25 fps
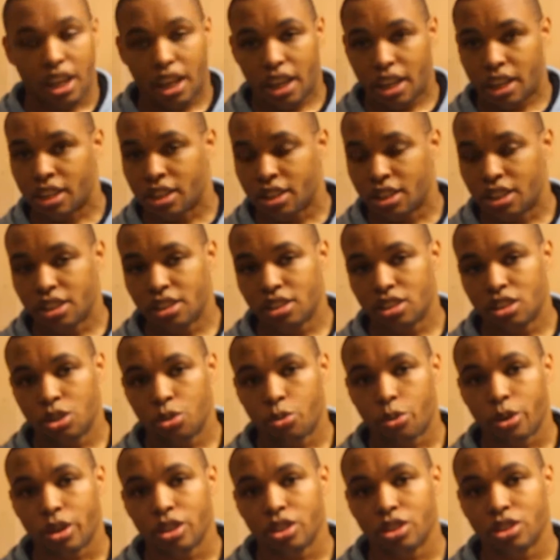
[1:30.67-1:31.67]
in Disney
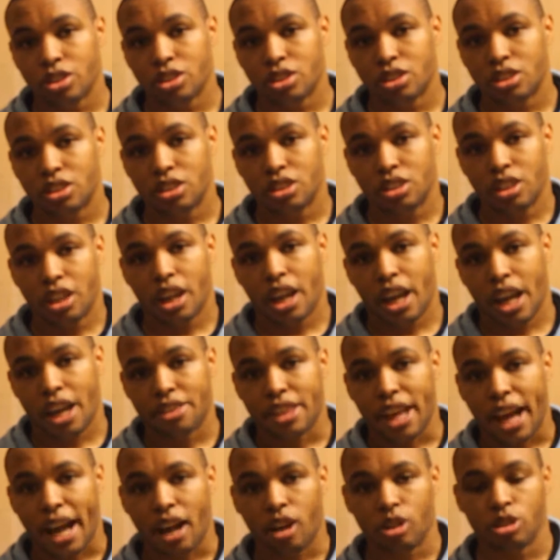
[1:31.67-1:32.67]
World at
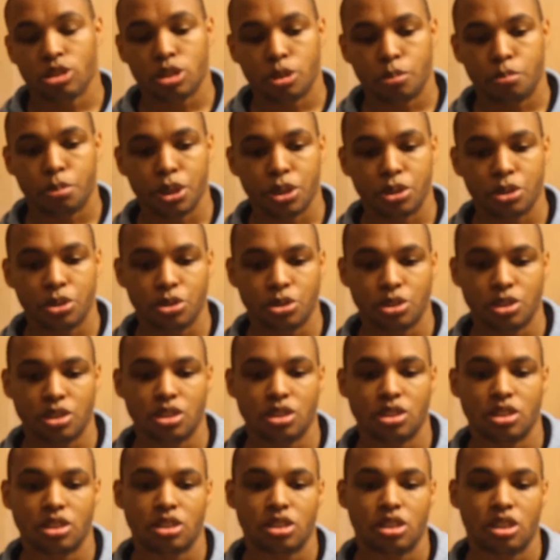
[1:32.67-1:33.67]
the House of
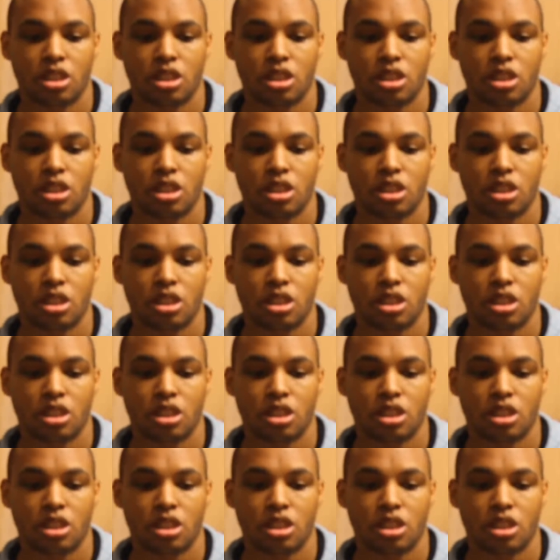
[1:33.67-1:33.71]
Blues